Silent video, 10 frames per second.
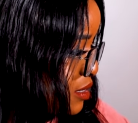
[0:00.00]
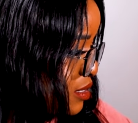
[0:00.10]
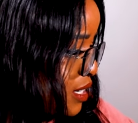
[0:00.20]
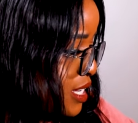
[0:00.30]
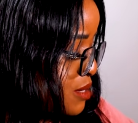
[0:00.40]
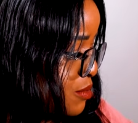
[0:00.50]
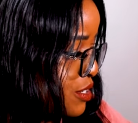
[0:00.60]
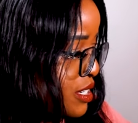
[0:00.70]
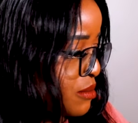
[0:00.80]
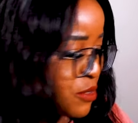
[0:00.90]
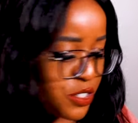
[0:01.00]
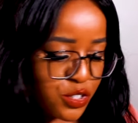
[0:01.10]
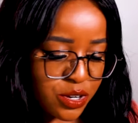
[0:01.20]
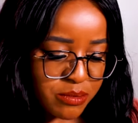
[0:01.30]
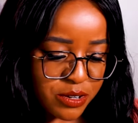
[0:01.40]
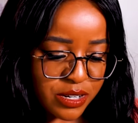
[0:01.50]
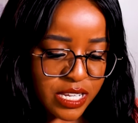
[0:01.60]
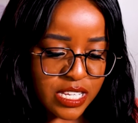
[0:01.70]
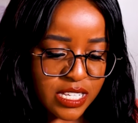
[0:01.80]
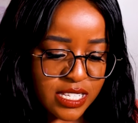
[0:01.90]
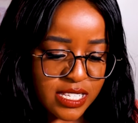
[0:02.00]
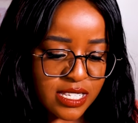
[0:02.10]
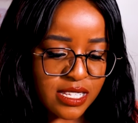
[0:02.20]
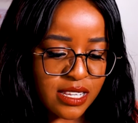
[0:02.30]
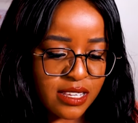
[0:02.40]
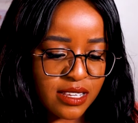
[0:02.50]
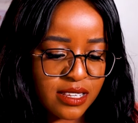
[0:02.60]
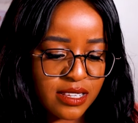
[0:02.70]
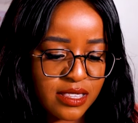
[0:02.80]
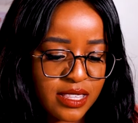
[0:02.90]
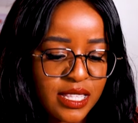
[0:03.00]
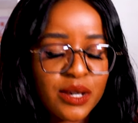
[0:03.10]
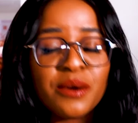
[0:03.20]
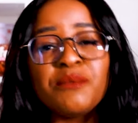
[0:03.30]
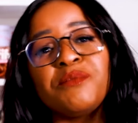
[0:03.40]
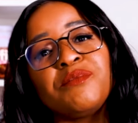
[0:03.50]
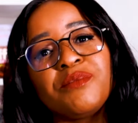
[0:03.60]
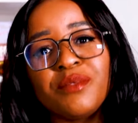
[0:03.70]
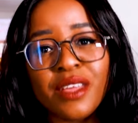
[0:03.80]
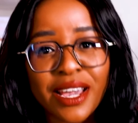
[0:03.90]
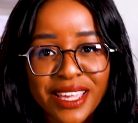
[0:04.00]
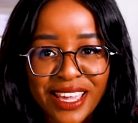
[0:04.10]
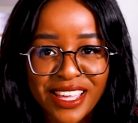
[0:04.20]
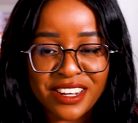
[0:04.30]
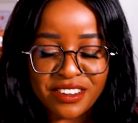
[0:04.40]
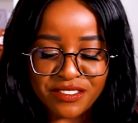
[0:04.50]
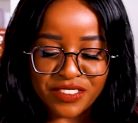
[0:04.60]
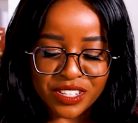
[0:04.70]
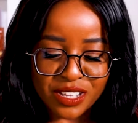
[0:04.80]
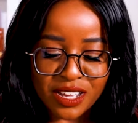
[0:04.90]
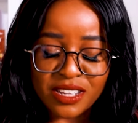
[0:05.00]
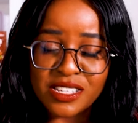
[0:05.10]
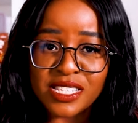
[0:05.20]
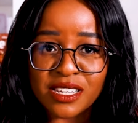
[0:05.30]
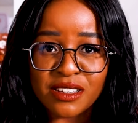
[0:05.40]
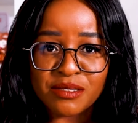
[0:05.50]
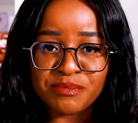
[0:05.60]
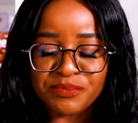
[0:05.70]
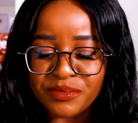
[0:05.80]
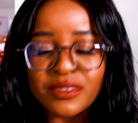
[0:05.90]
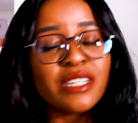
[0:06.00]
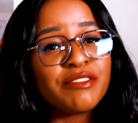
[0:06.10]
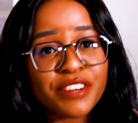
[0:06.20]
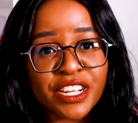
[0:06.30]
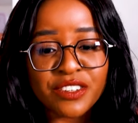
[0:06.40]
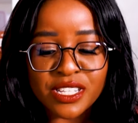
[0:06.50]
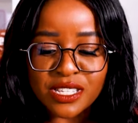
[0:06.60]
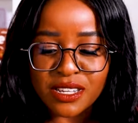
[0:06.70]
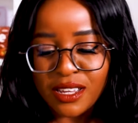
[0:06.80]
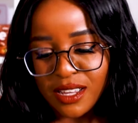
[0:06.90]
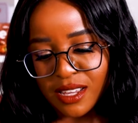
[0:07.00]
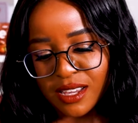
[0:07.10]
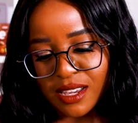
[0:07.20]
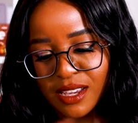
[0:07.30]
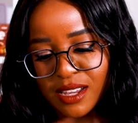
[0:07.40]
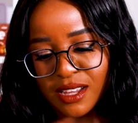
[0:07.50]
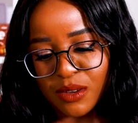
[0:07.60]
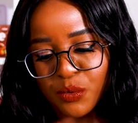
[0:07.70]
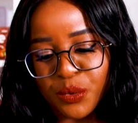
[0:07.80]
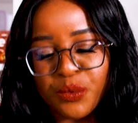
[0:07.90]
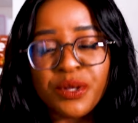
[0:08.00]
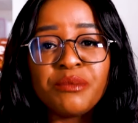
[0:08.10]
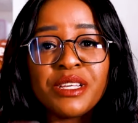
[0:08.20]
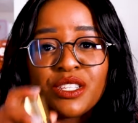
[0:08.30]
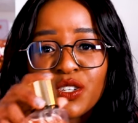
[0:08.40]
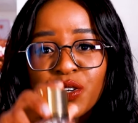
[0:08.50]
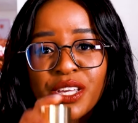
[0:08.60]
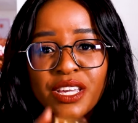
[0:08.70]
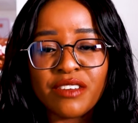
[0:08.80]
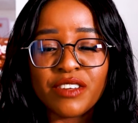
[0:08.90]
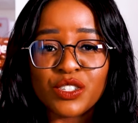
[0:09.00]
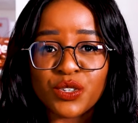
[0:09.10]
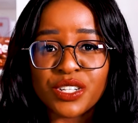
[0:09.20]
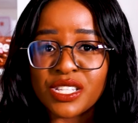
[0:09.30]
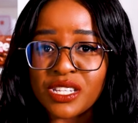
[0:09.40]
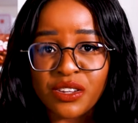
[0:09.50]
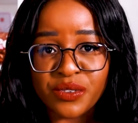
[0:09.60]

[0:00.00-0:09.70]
Next product I'm going to talk about is the, again, it's a fragrance. We will be stocking Victoria's